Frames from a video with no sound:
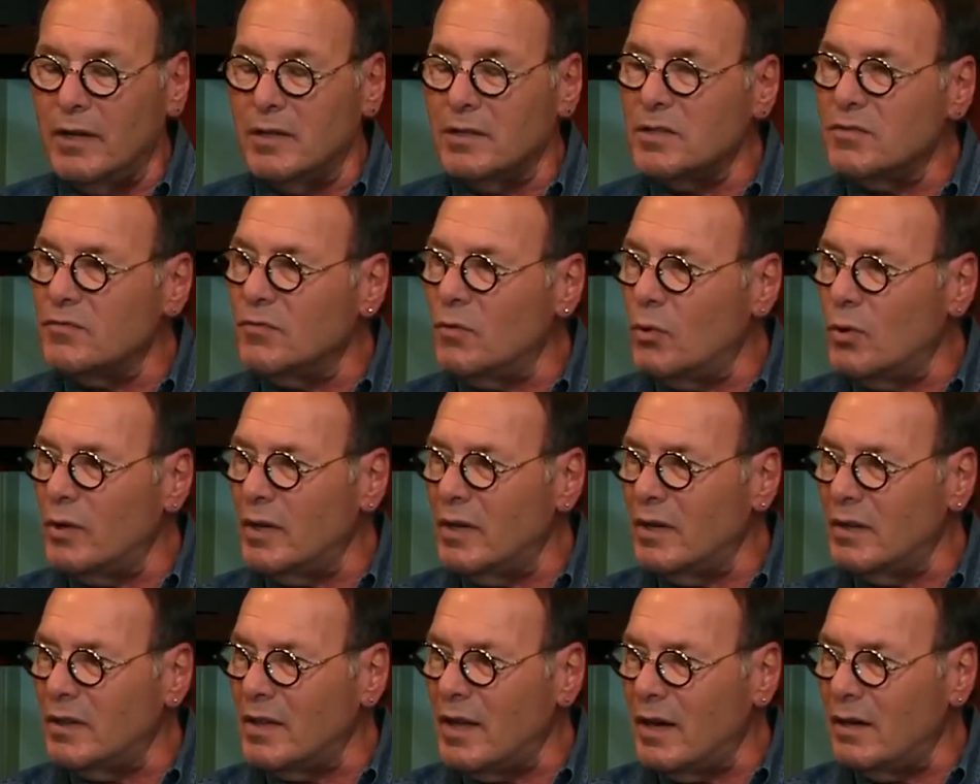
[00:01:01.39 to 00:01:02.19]
its
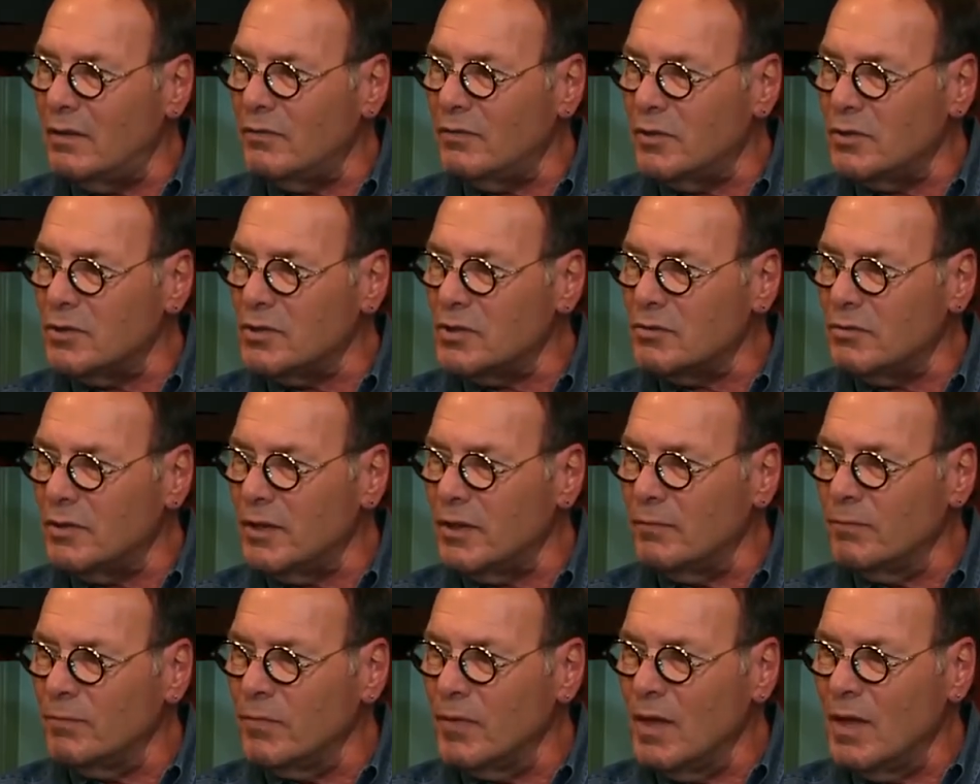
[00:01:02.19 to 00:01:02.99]
40th
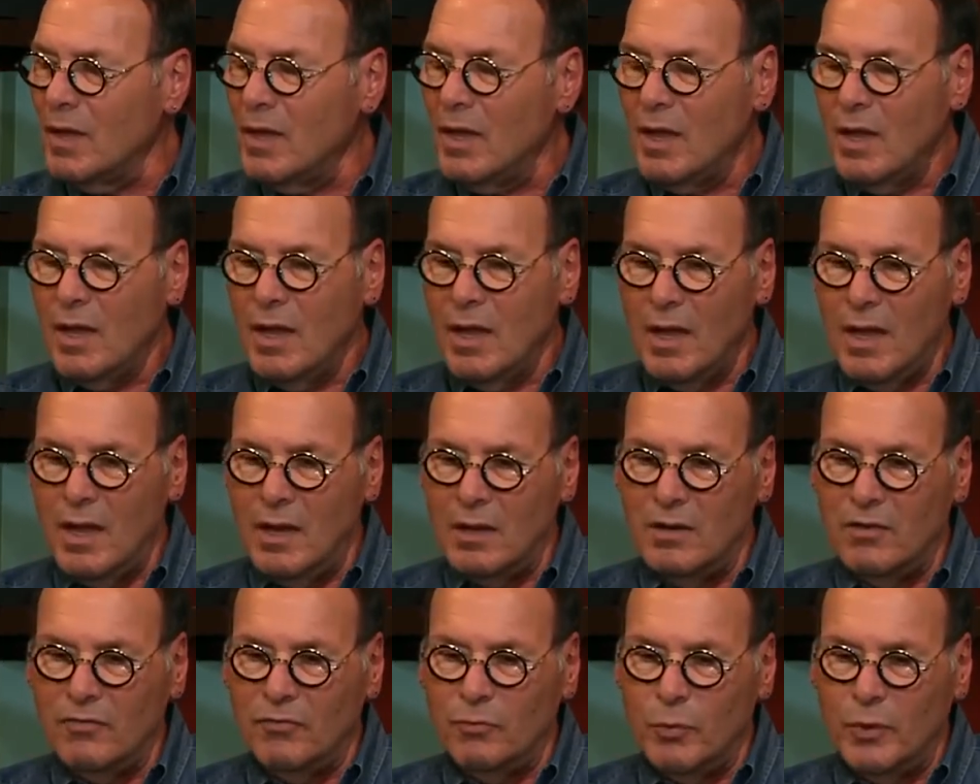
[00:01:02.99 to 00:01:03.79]
anniversary.
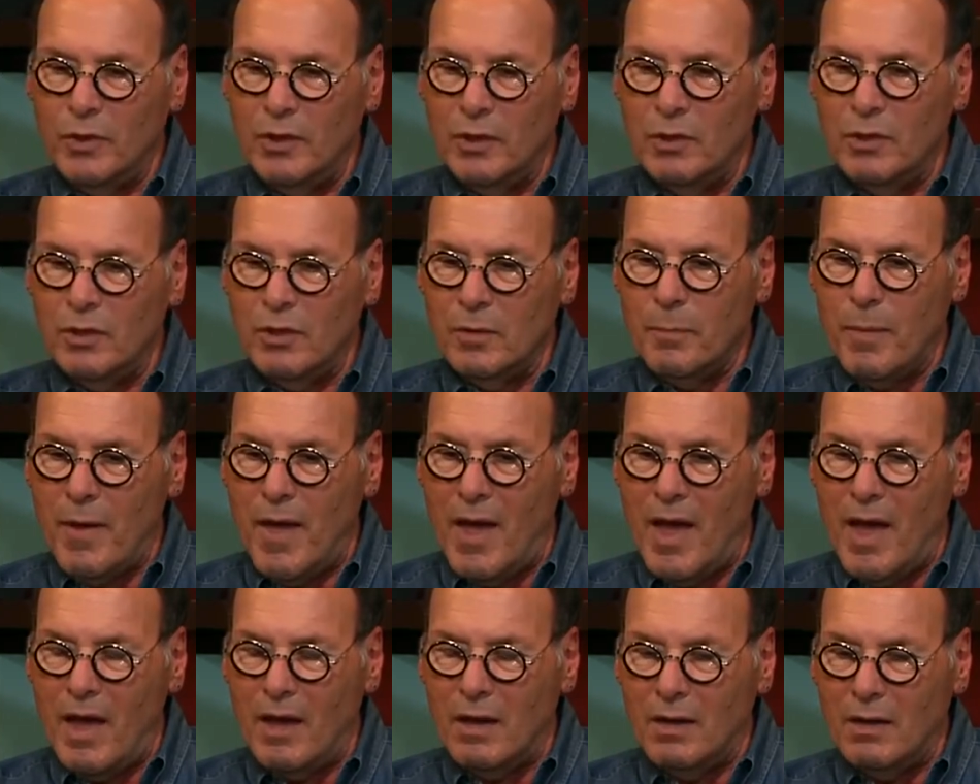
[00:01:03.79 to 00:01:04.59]
And if we look
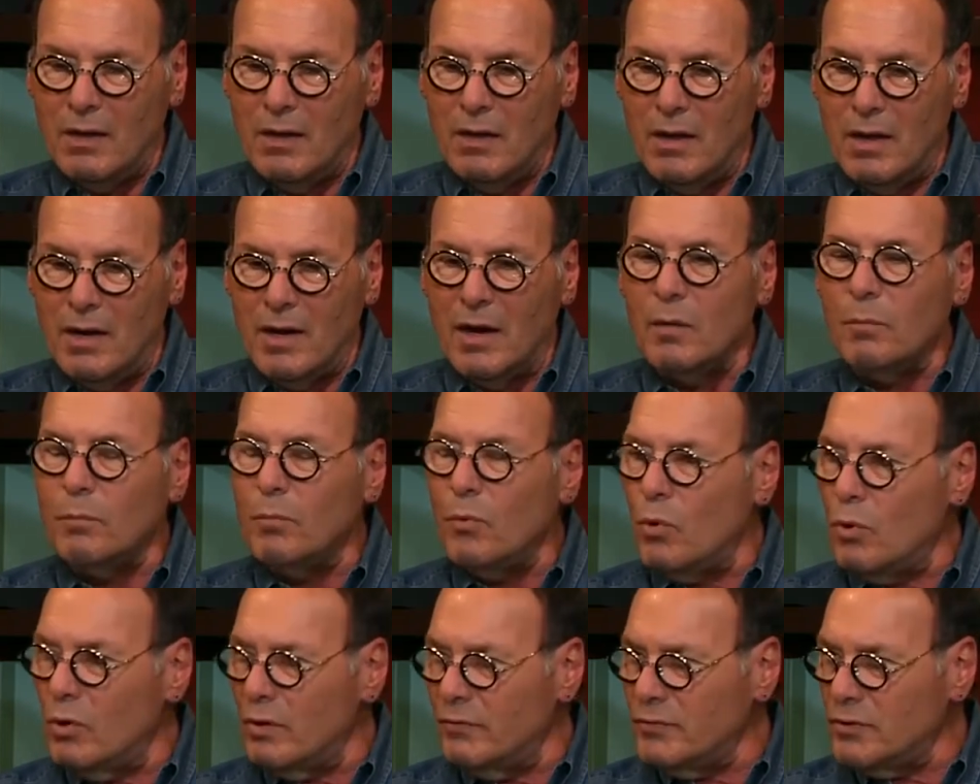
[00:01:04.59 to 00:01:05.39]
back on our
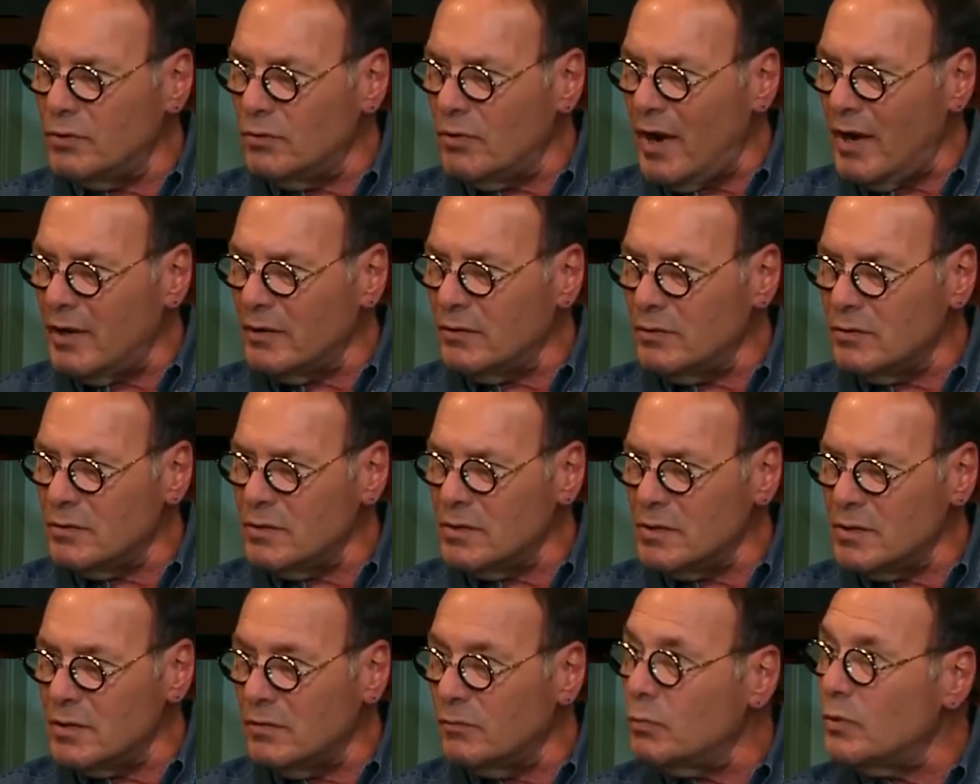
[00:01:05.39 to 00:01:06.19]
board of
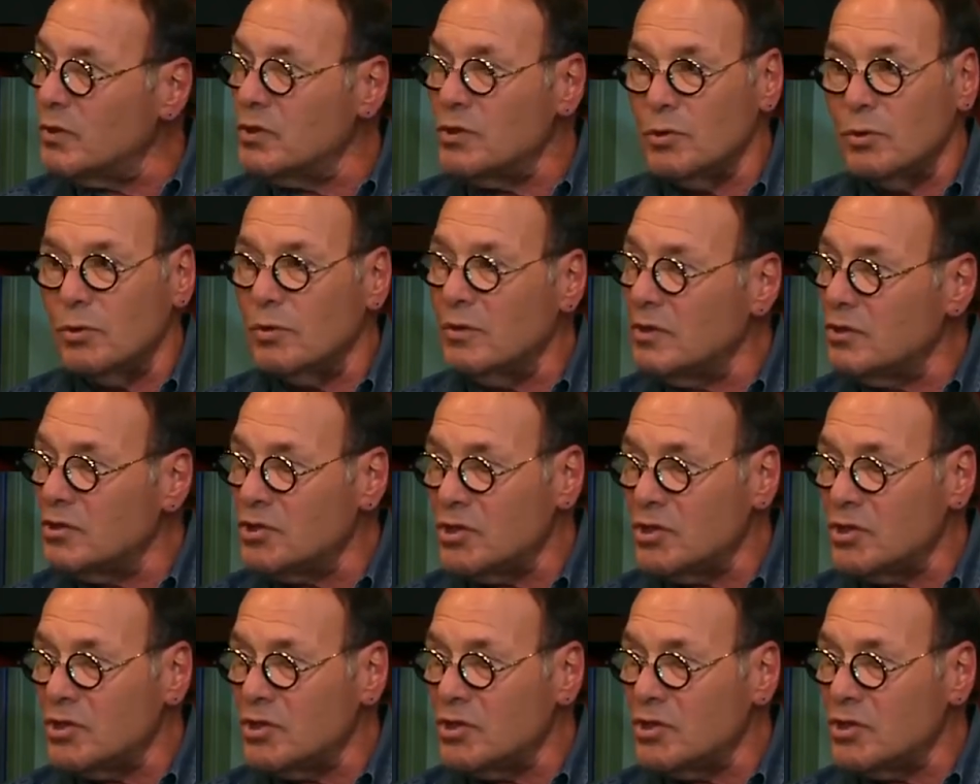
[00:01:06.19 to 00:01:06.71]
directors, of which you're the